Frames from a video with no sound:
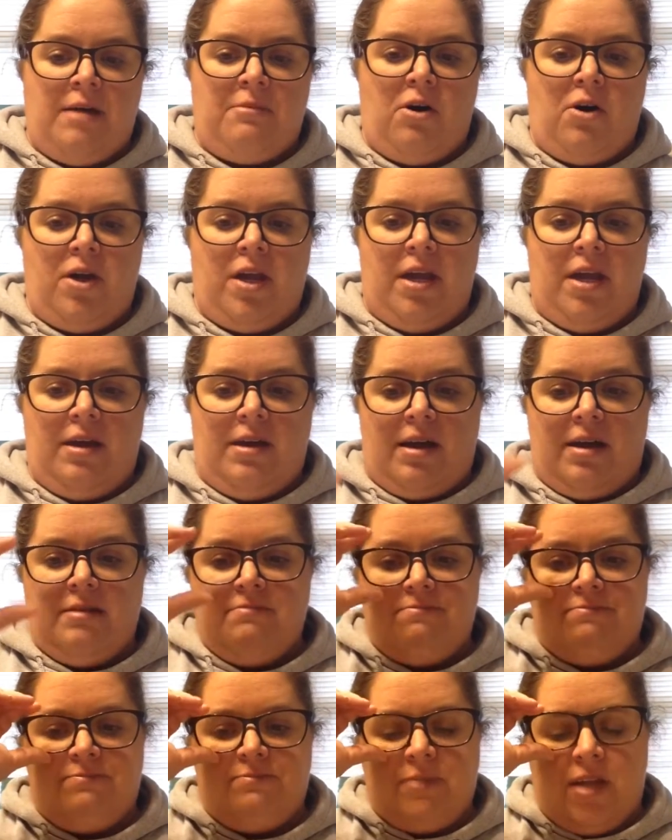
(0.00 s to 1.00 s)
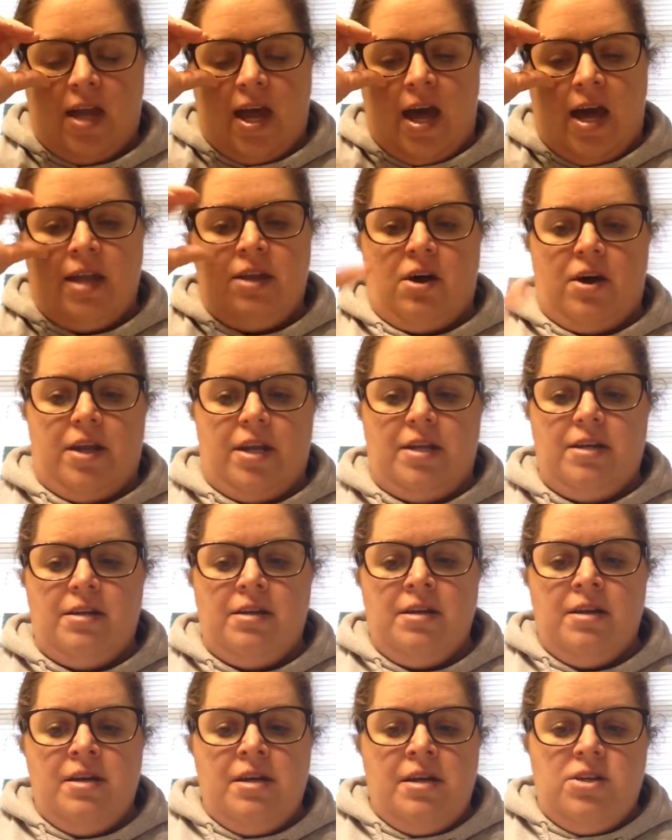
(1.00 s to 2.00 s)
Augie. I nodded.
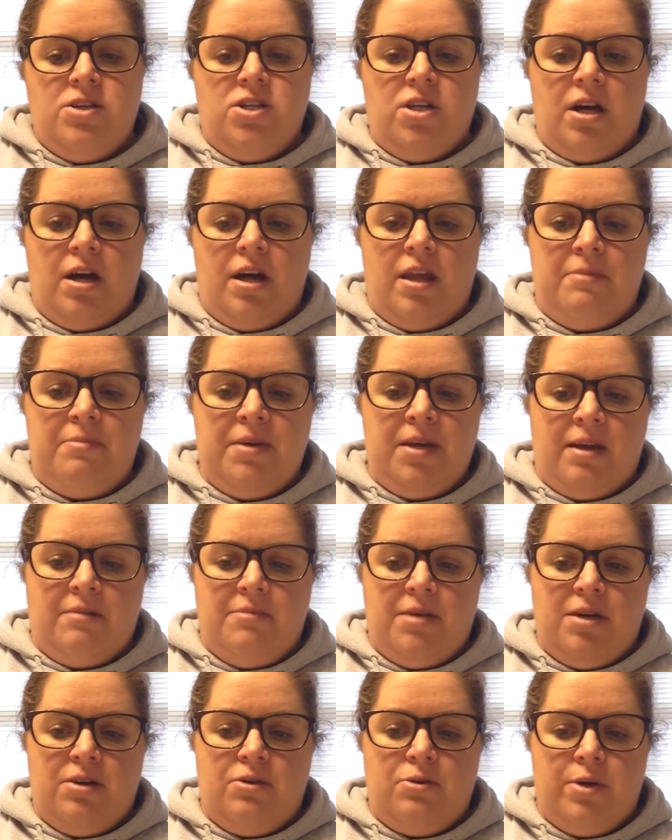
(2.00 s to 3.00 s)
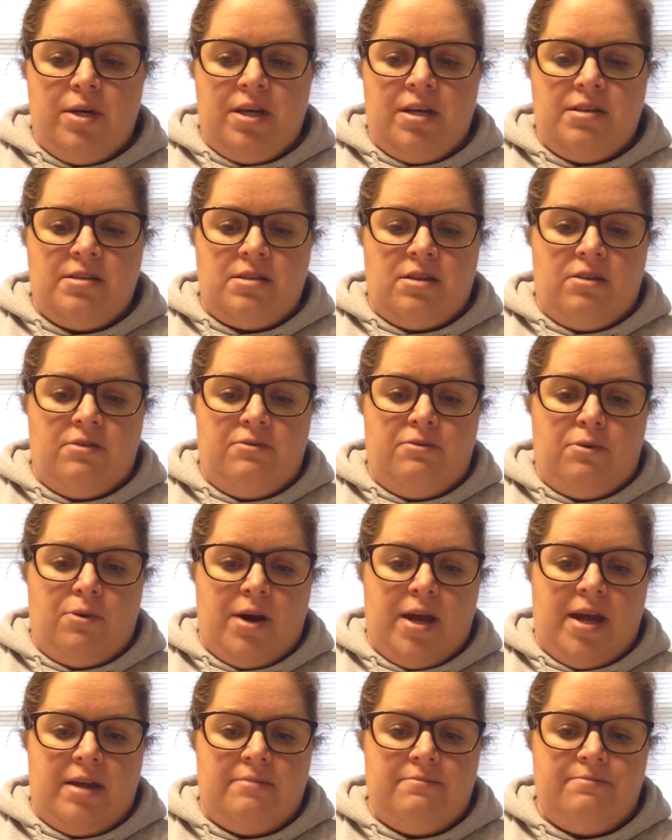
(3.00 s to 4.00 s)
She got up and gave me a quick kiss on the
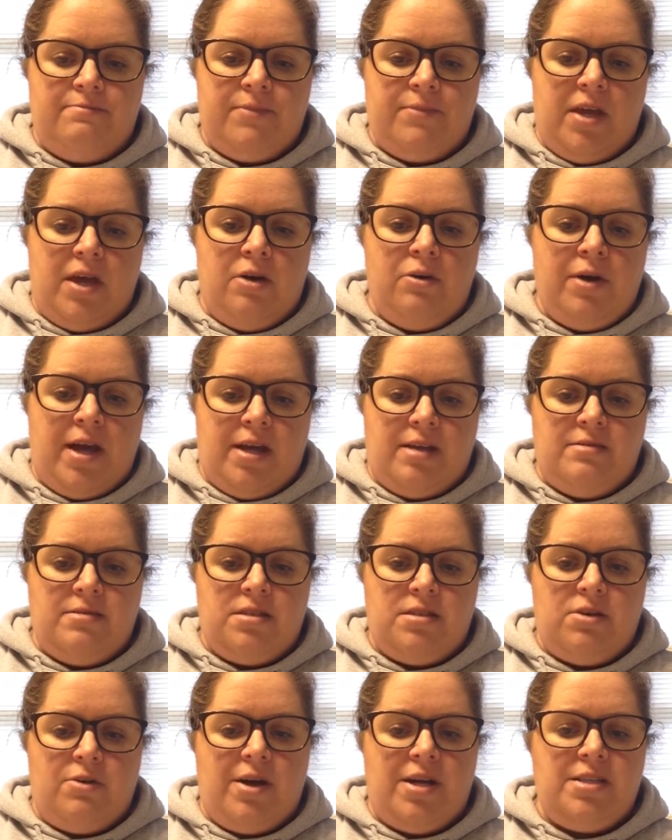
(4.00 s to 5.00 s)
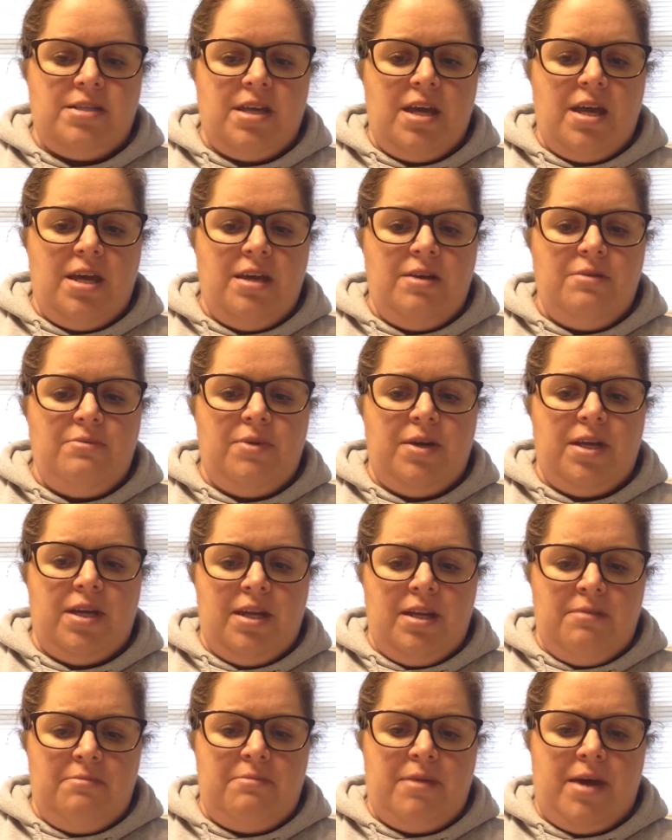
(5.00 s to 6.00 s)
forehead. Okay, so I say we get
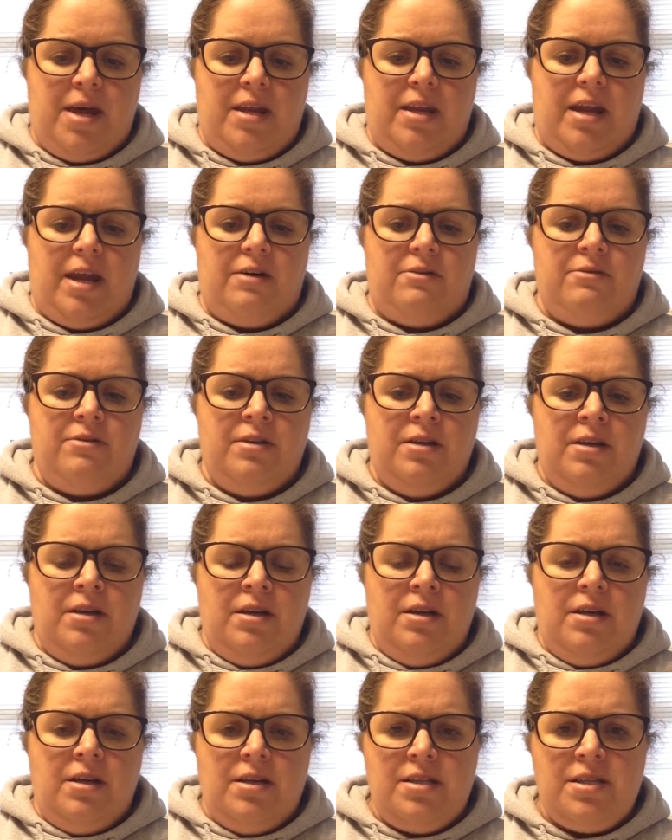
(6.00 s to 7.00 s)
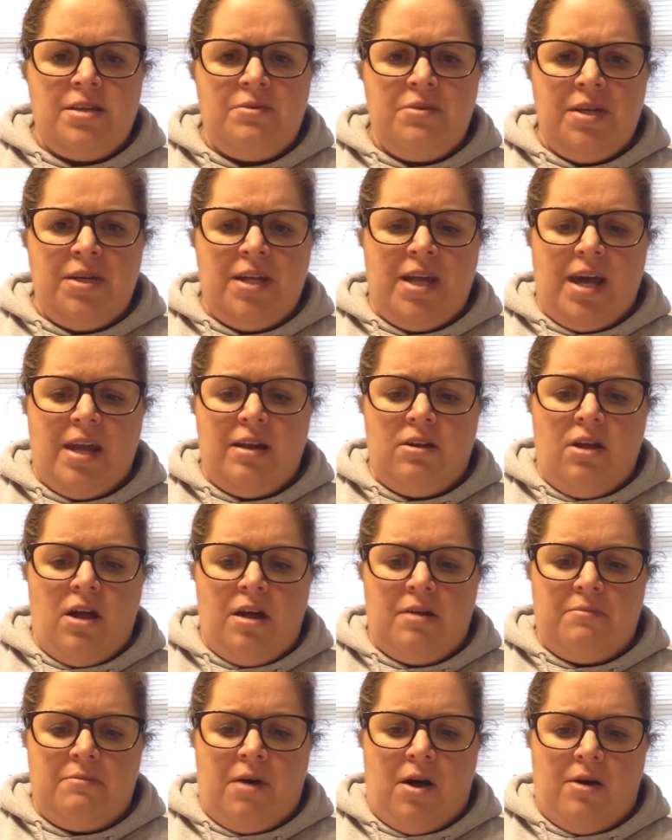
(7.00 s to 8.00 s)
in bed now. It's only 9
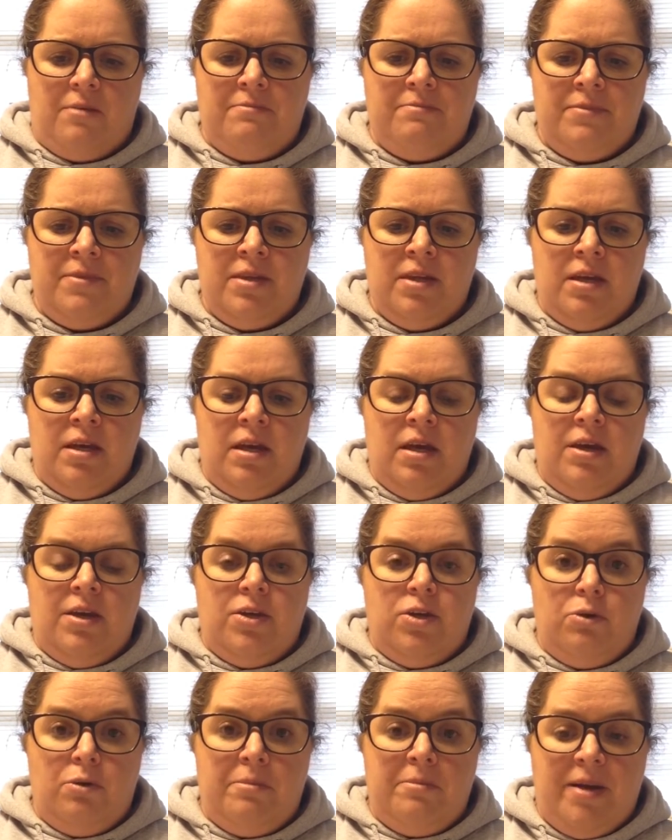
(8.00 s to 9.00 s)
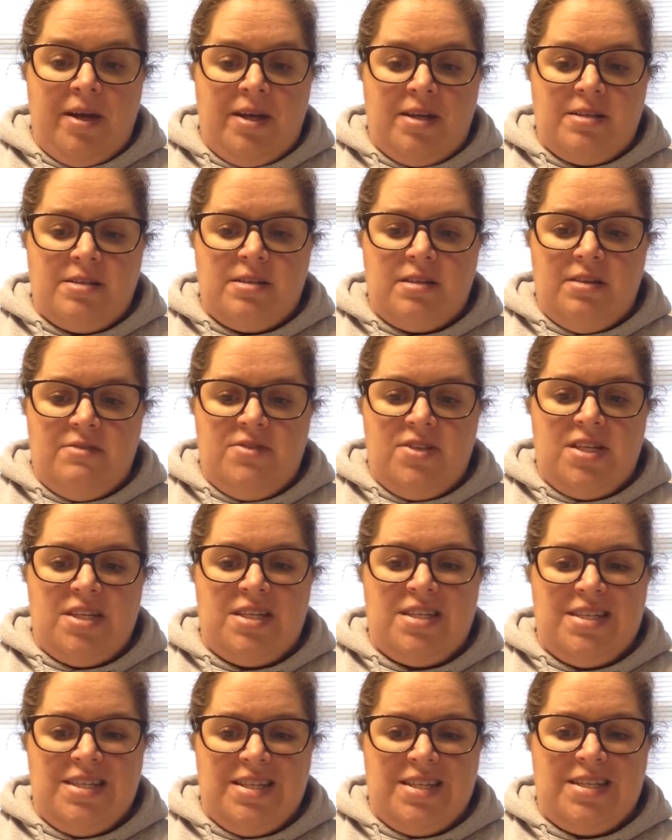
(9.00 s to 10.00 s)
o'clock, Mom. Your bus leaves at
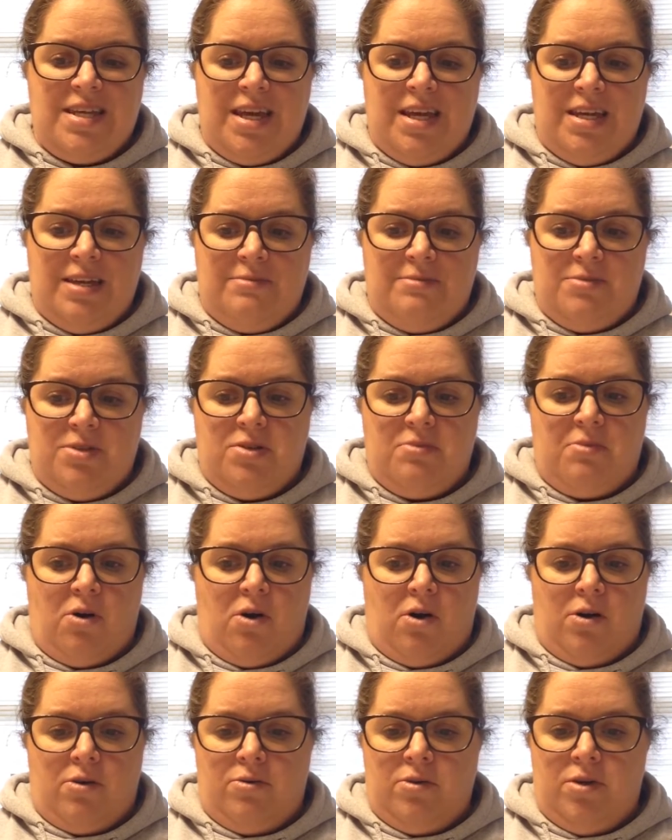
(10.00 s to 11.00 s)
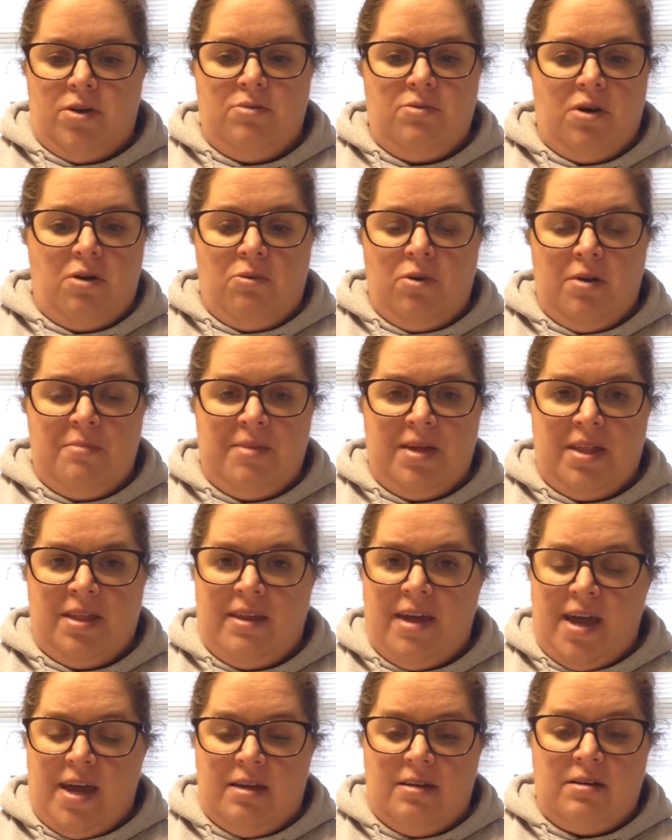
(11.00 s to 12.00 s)
6 a.m. tomorrow. You don't want to be
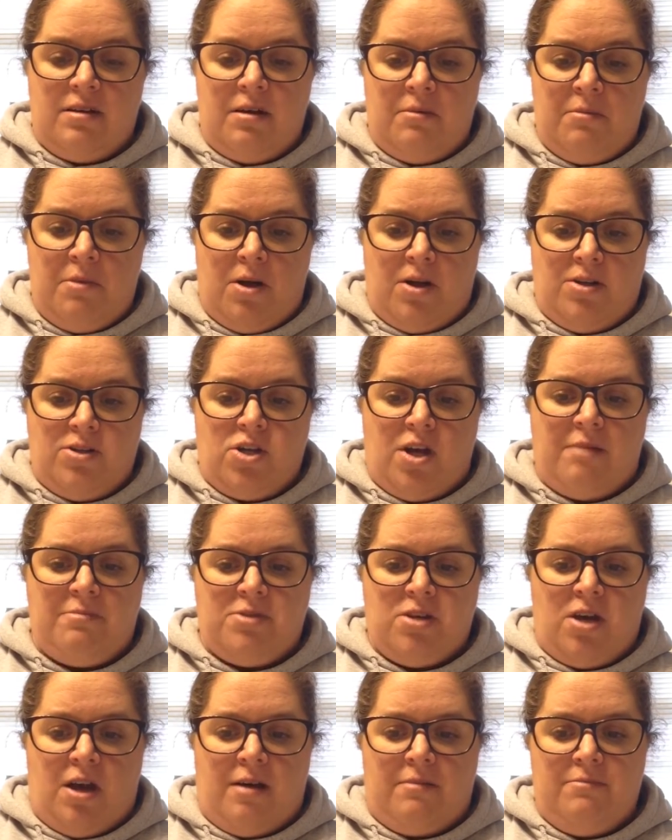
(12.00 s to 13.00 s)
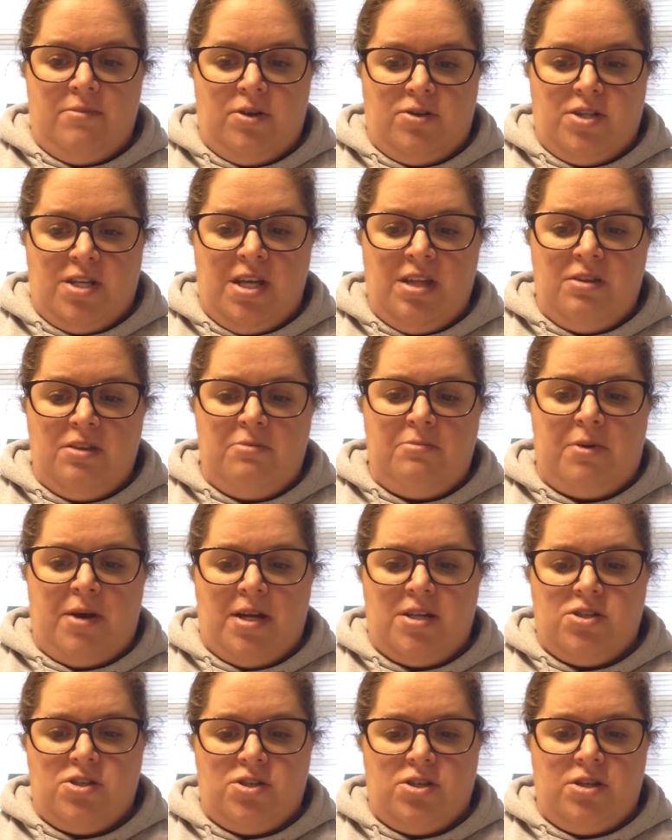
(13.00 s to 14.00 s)
late. Come on, chop chop. Your teeth are
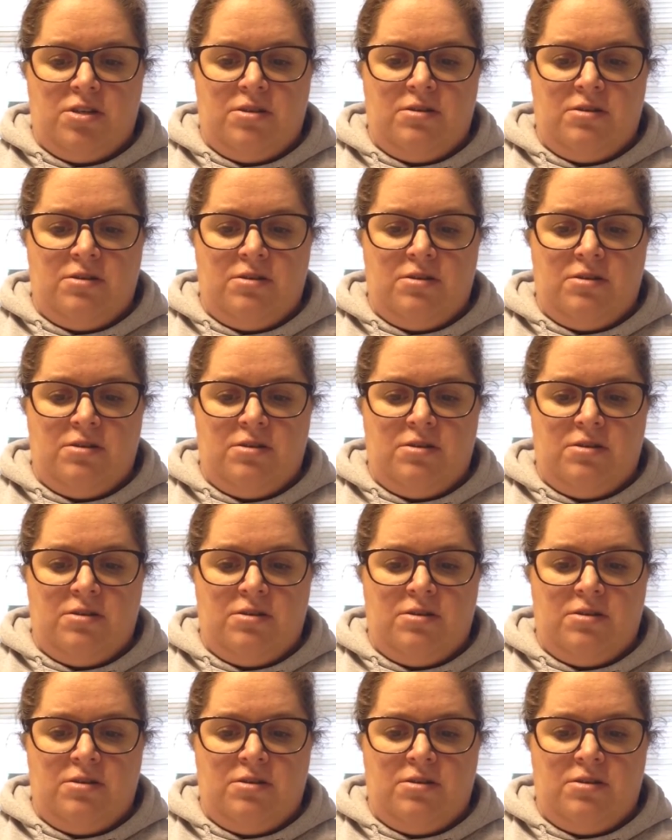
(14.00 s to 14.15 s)
brushed.